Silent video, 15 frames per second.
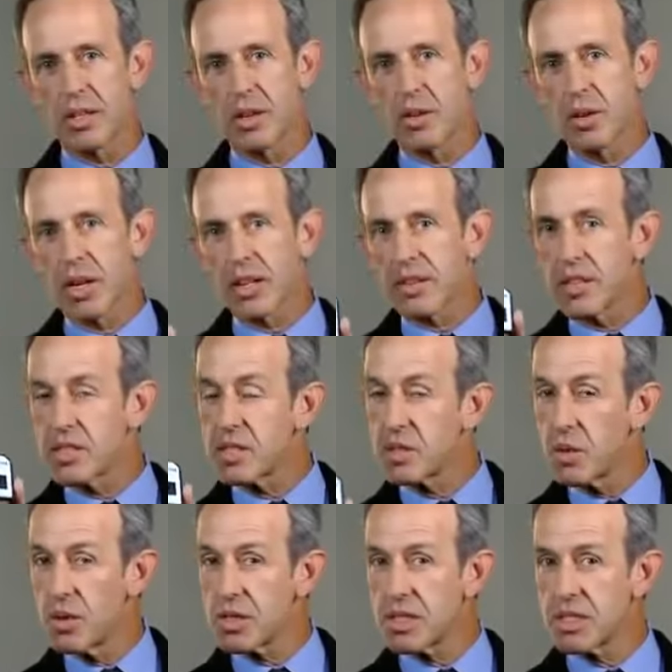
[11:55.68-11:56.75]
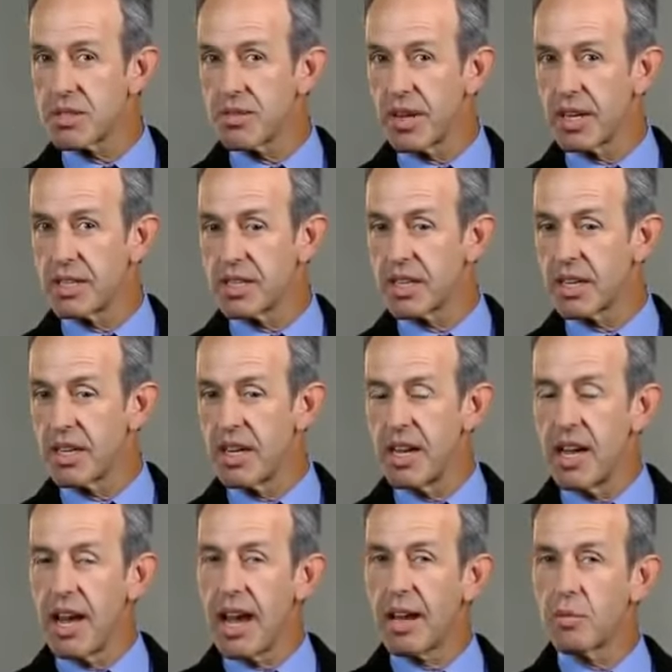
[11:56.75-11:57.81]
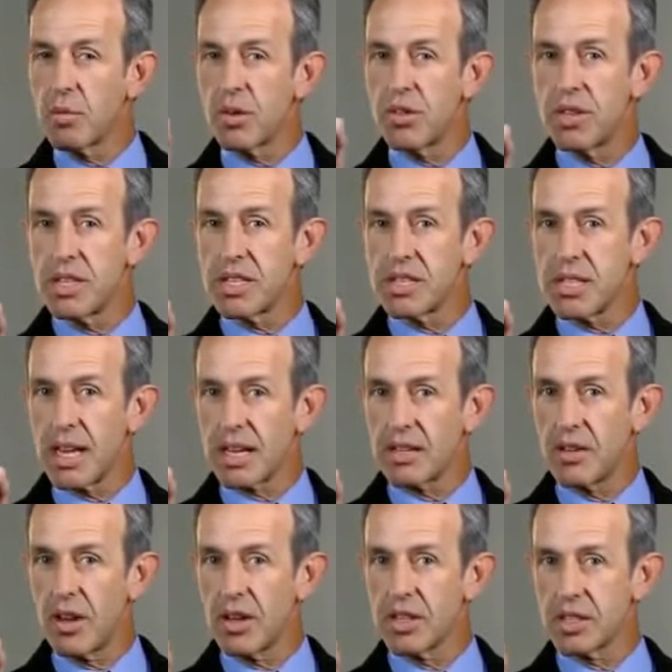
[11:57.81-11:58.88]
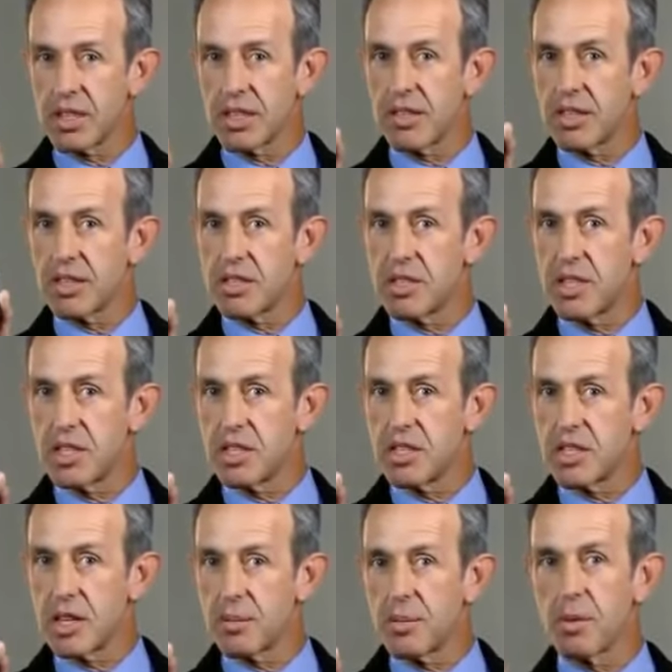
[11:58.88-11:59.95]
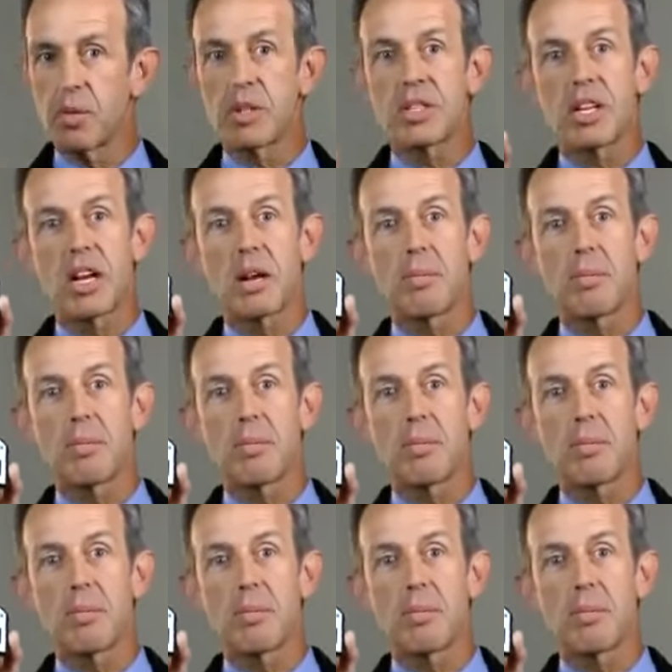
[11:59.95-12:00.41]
to look at the sources of aging, and with this technology, the gene chip, which